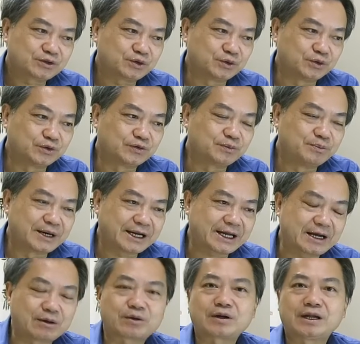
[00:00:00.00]
to make
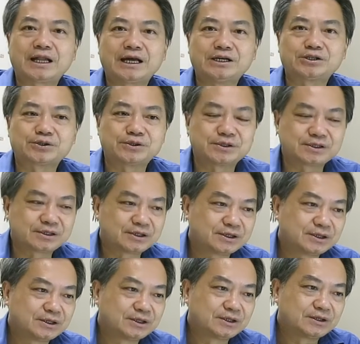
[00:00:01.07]
calculation,
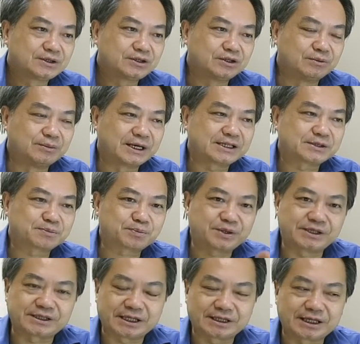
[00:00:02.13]
to make
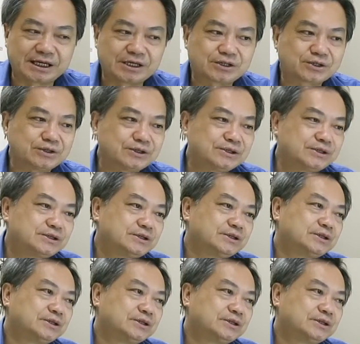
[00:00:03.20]
presentation,